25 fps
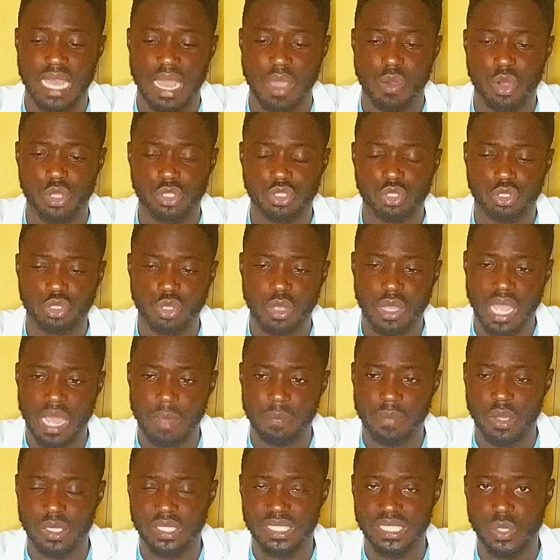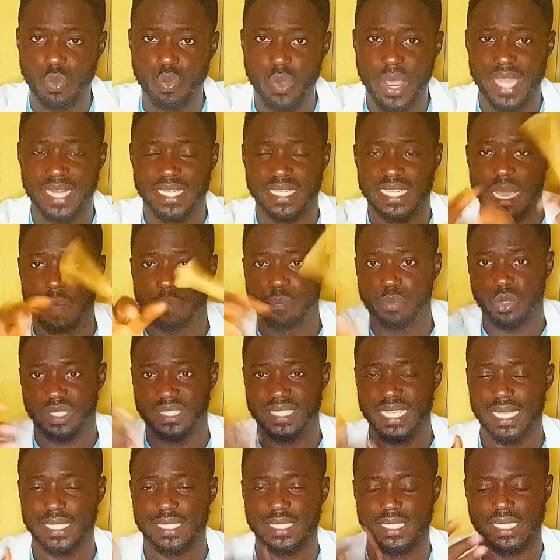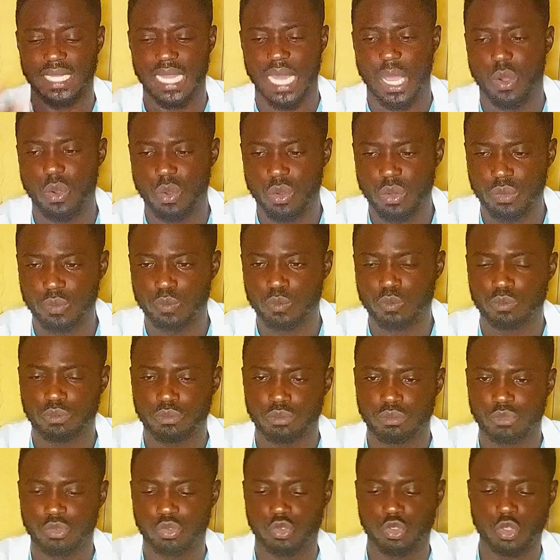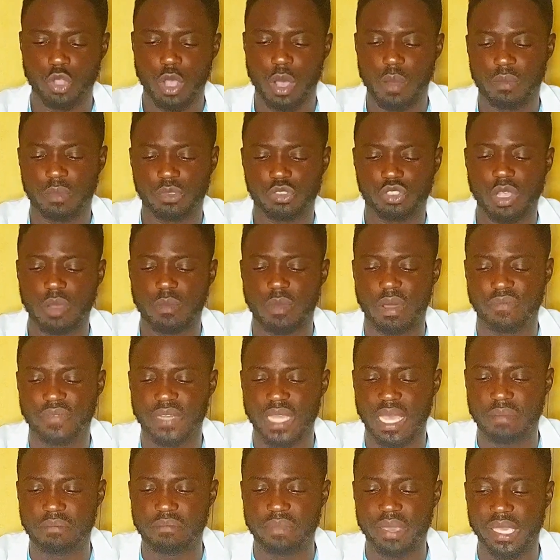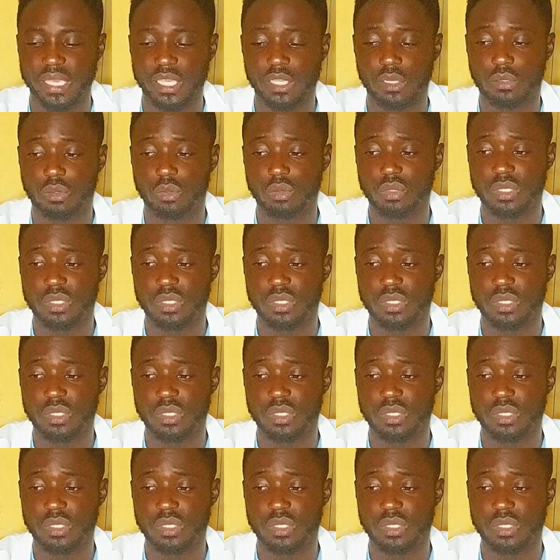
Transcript: I want to talk about the way they are projecting now. Some of them may